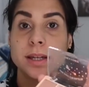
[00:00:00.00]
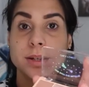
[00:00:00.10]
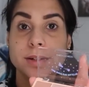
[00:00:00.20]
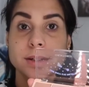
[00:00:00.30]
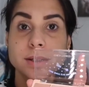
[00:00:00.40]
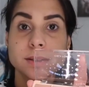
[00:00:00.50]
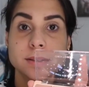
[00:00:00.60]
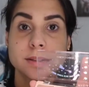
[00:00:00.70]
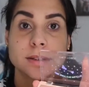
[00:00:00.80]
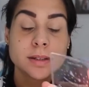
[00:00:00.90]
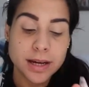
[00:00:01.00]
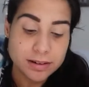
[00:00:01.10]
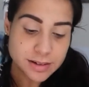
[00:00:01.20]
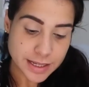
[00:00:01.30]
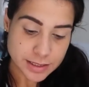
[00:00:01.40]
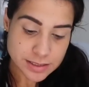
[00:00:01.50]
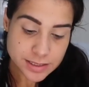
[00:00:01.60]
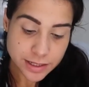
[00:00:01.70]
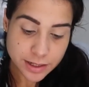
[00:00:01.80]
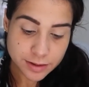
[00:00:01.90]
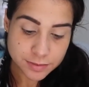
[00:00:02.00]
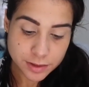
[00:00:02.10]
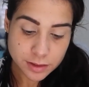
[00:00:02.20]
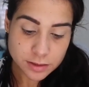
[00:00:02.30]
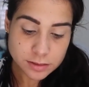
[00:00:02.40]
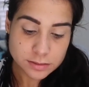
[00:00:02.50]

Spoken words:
here. Kind of like set everything.